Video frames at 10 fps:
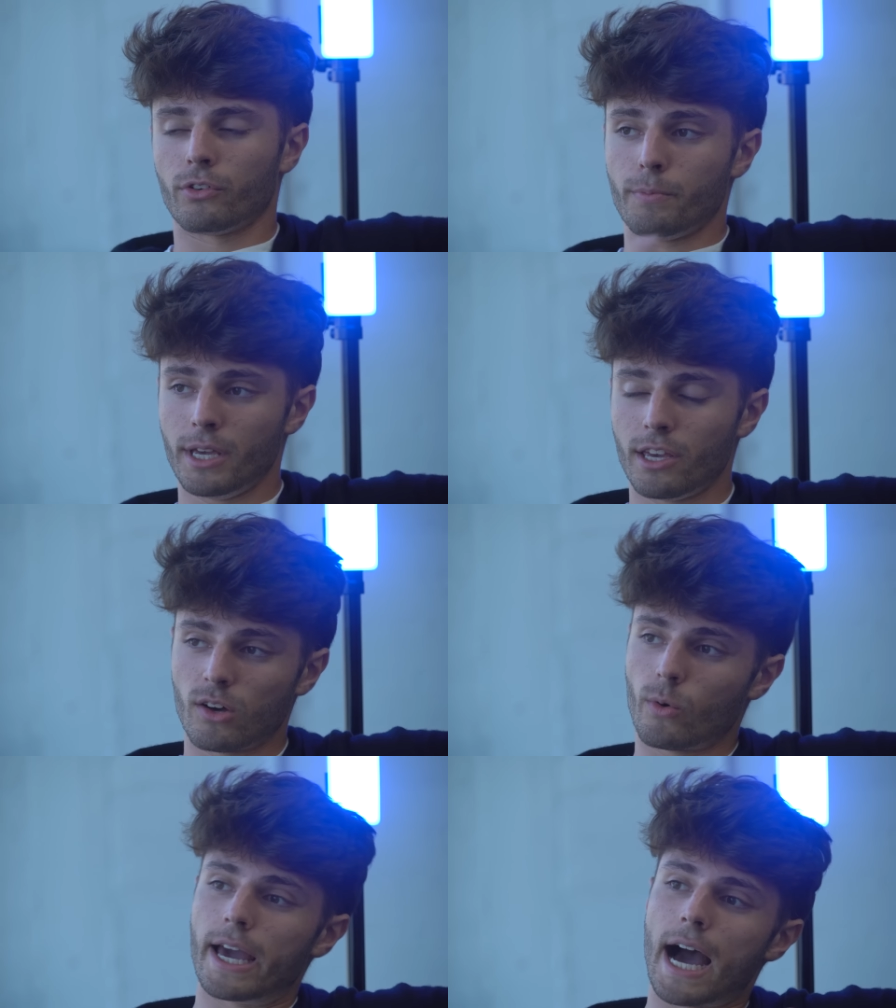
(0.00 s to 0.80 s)
For me,
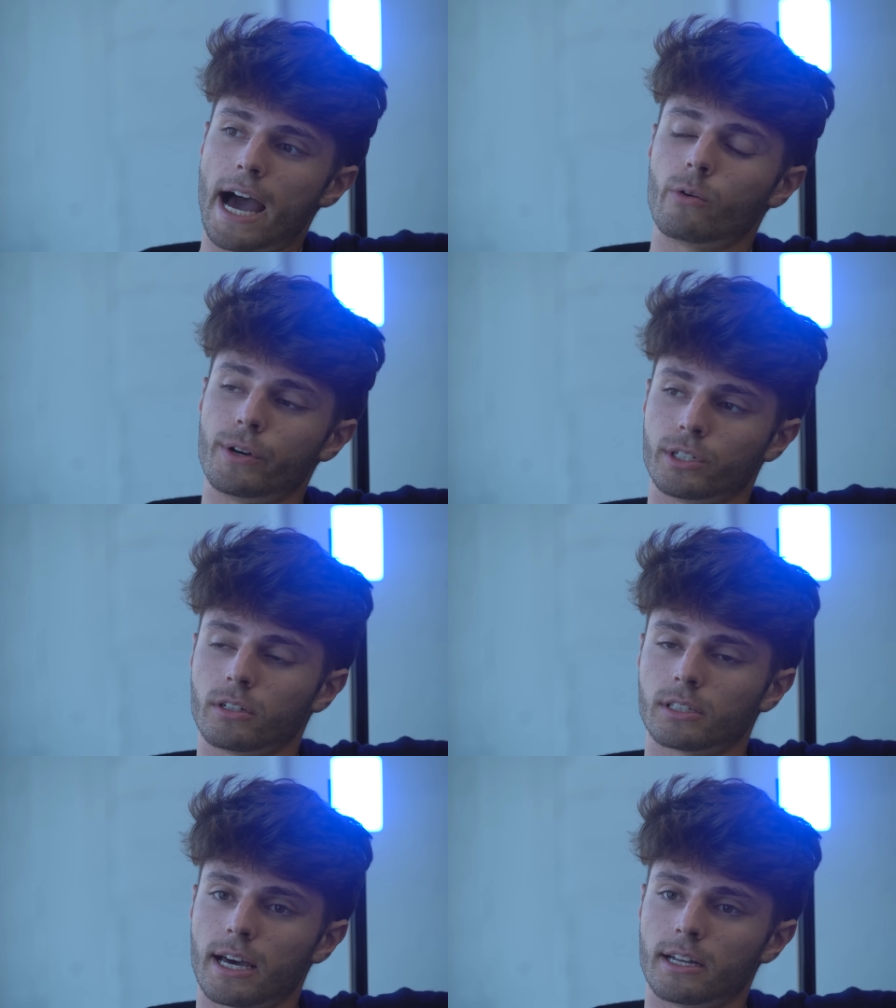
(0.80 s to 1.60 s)
the way I
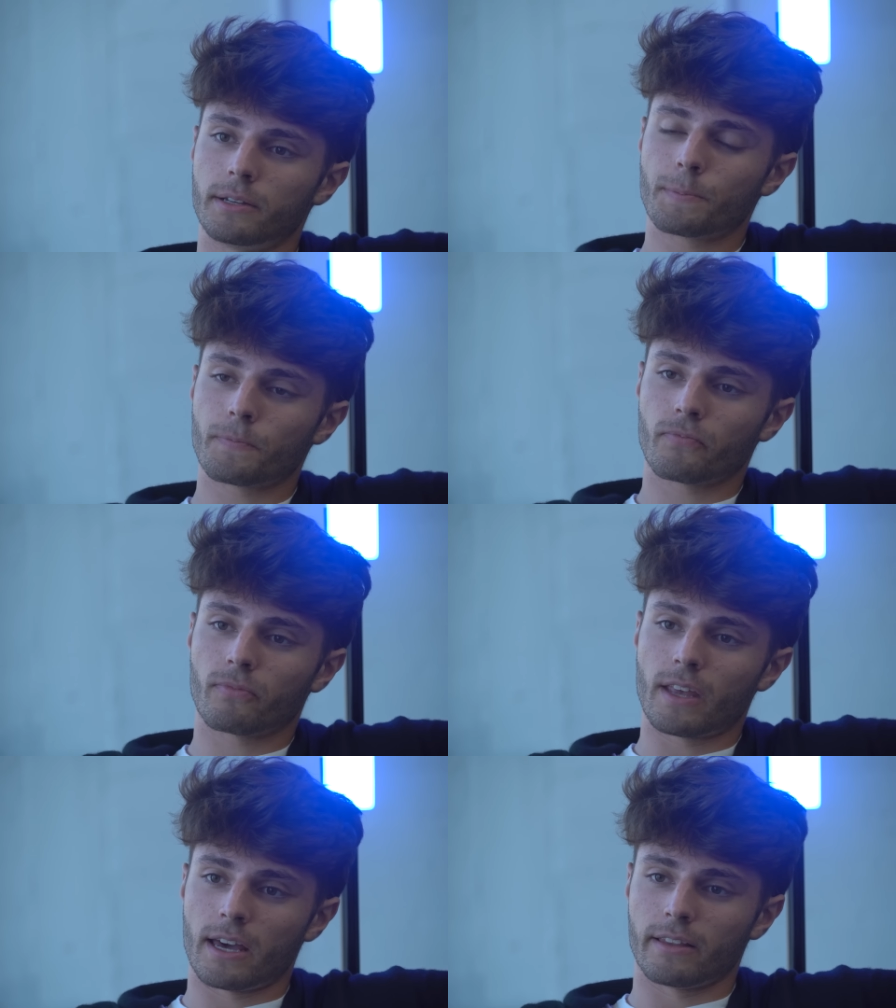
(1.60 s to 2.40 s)
always looked at it,
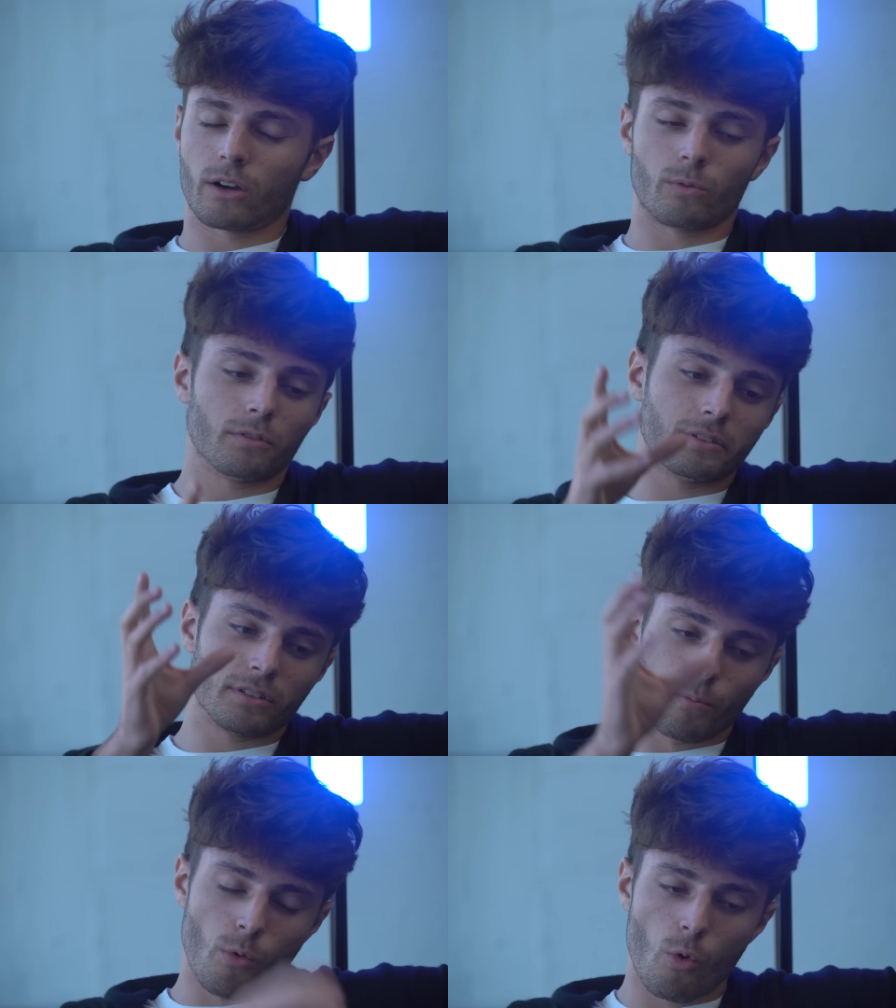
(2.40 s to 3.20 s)
and like
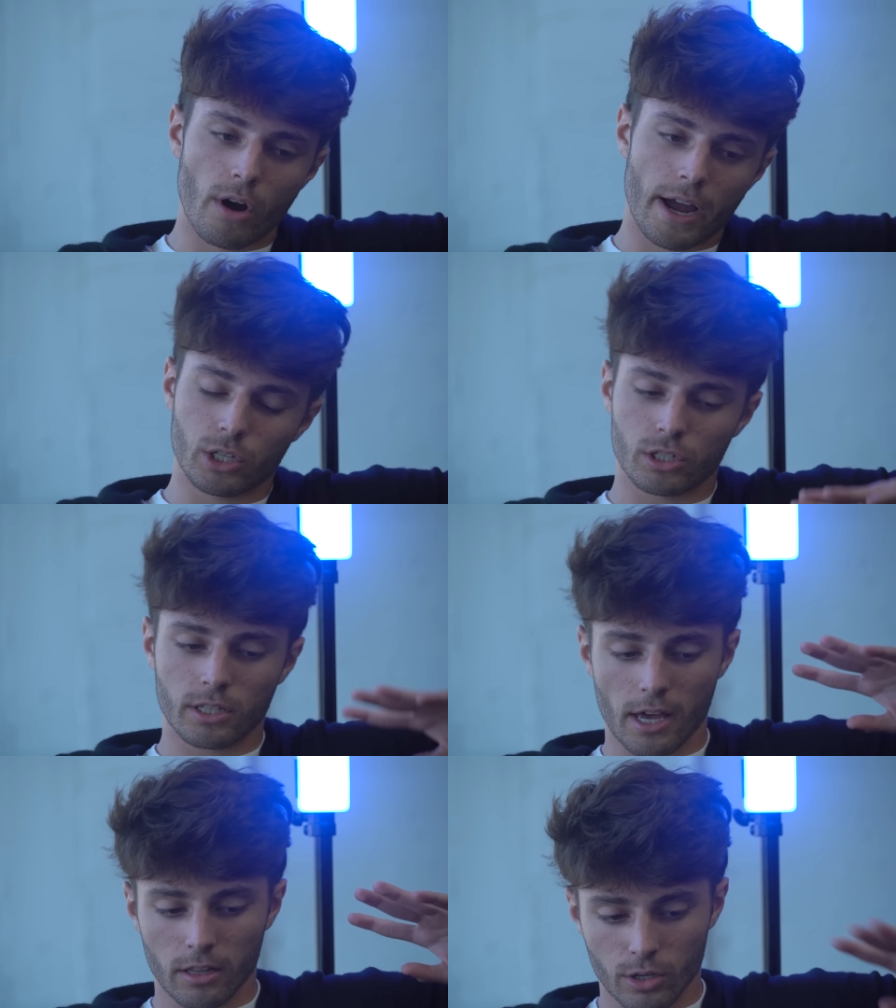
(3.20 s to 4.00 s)
the more I
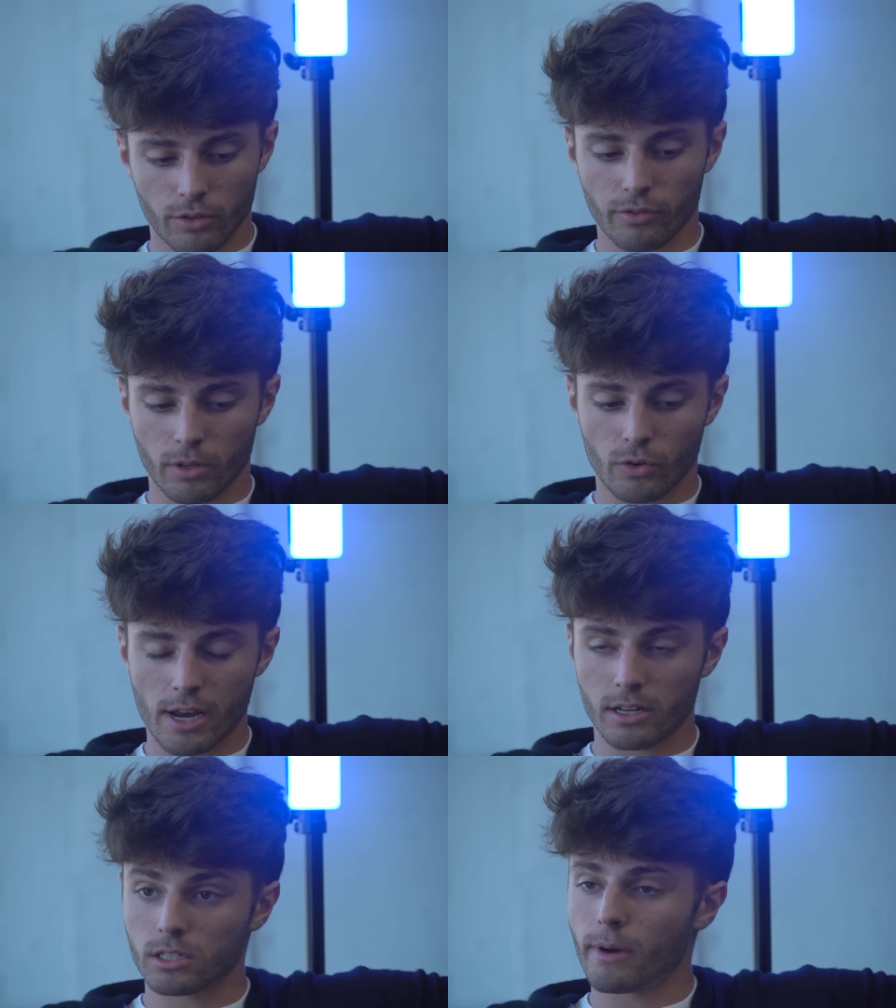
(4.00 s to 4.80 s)
just like learned from the
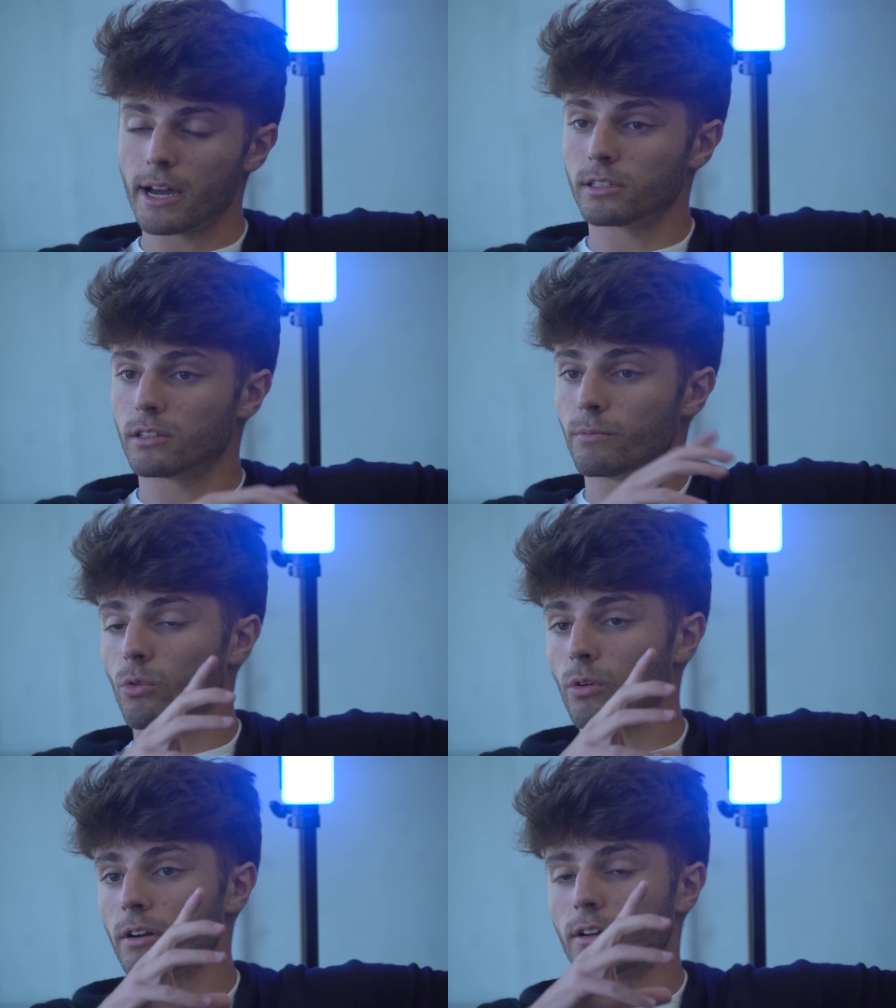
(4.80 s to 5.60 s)
greatest minds, the
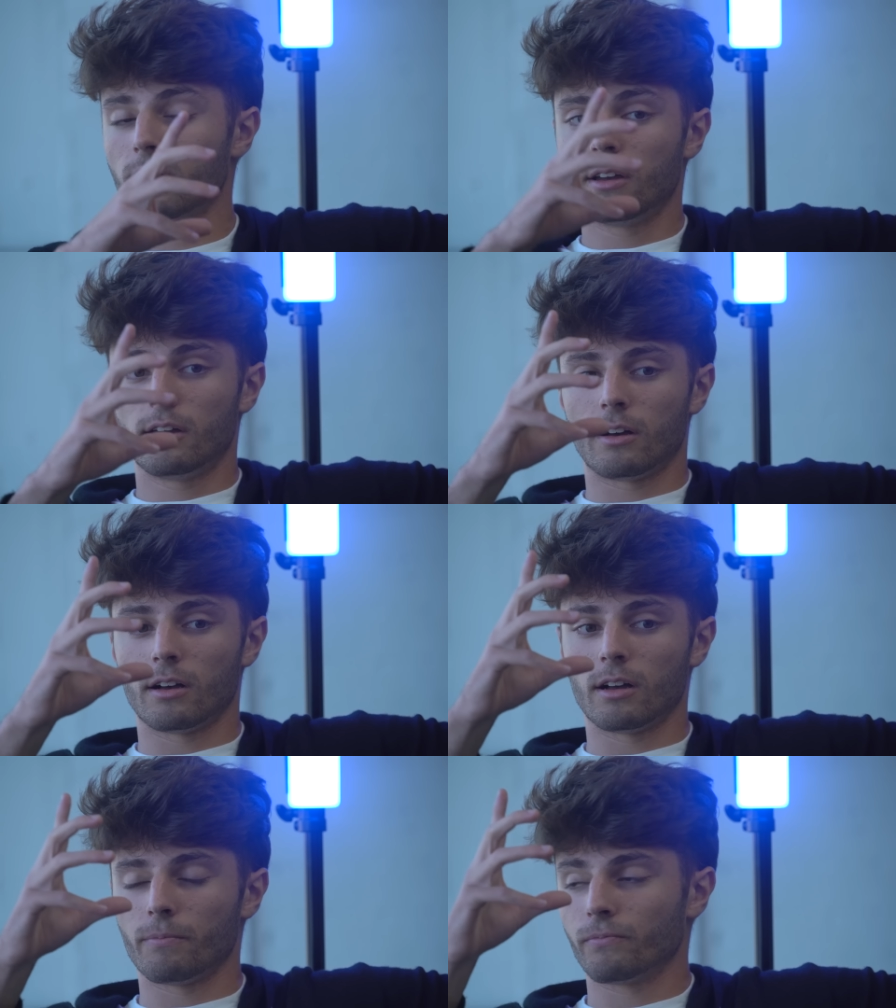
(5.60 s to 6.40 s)
more
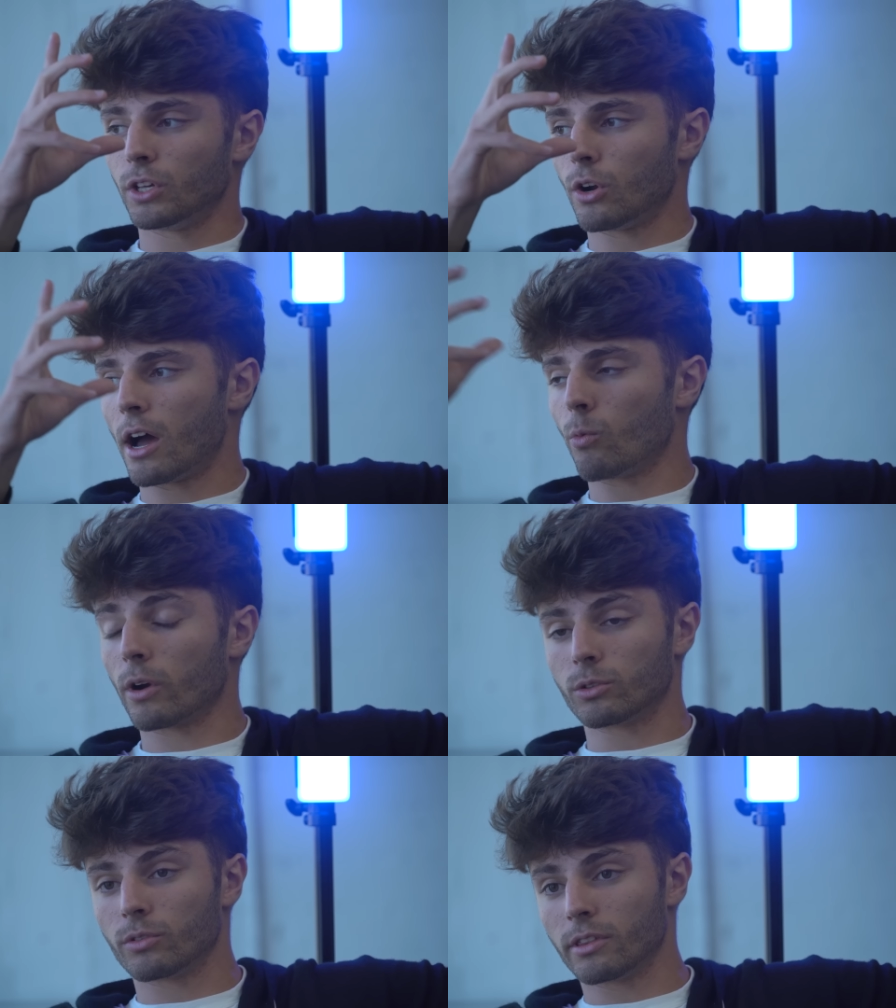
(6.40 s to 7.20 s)
um, you know, I
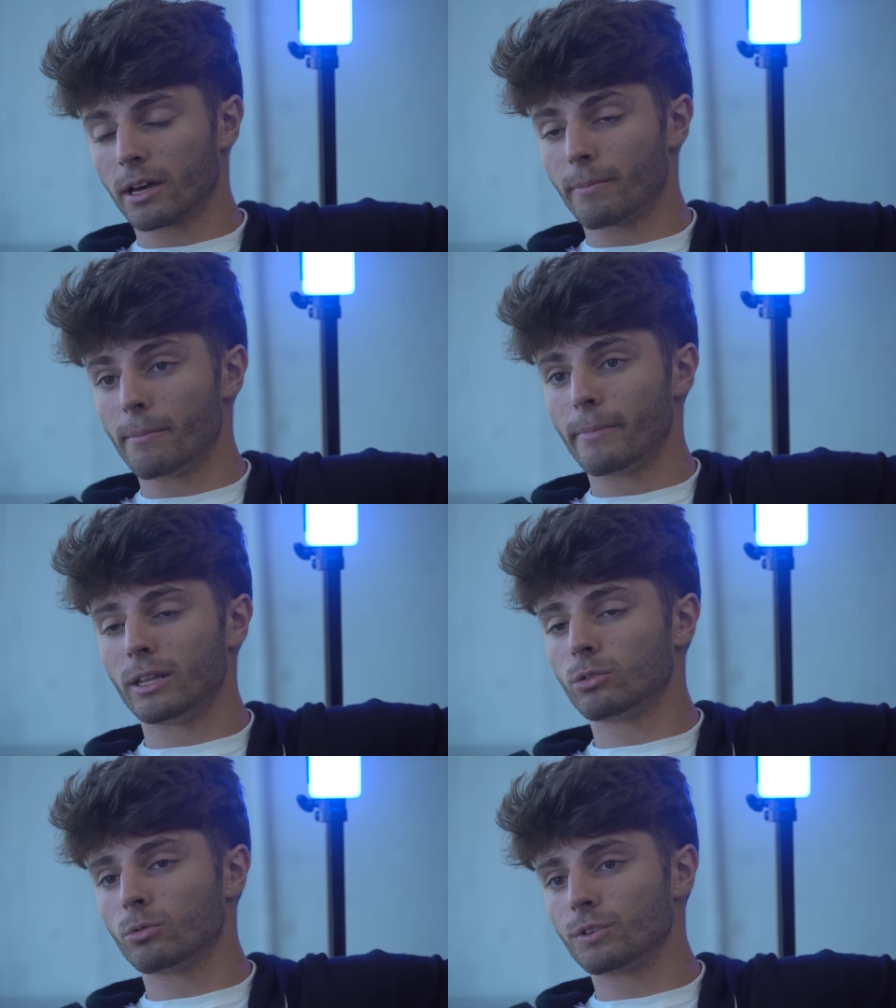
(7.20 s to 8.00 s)
worked with like my
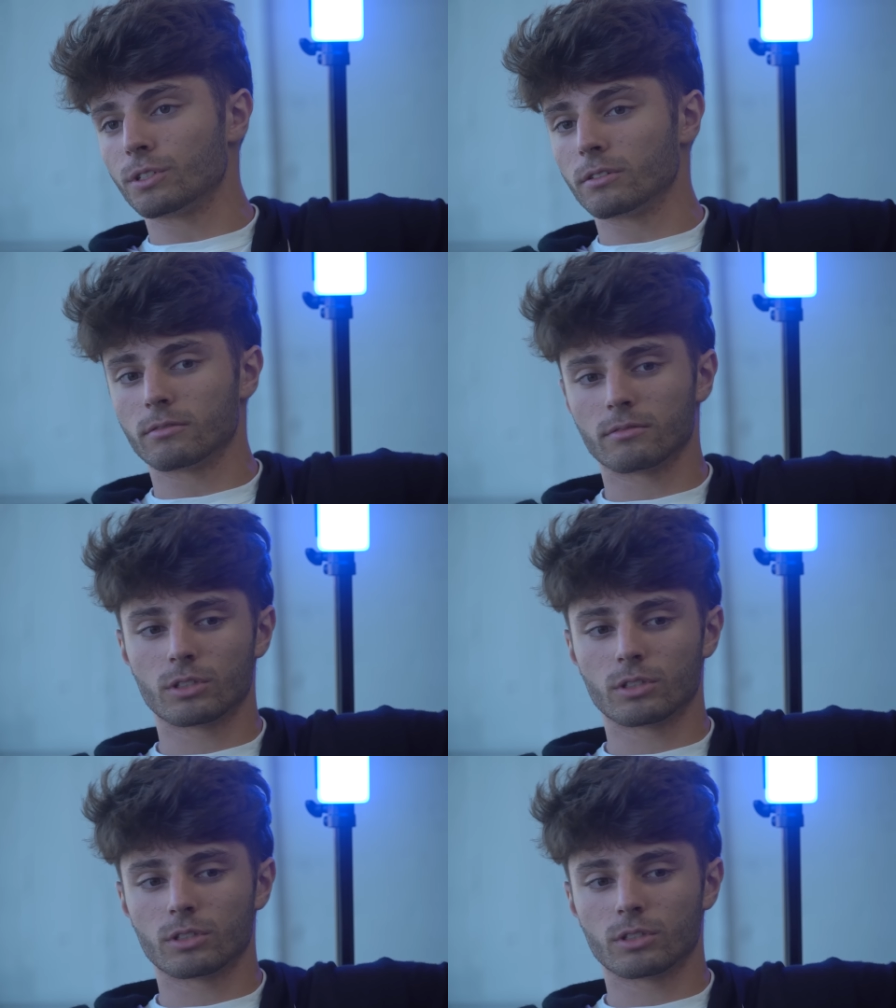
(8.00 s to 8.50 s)
mentors in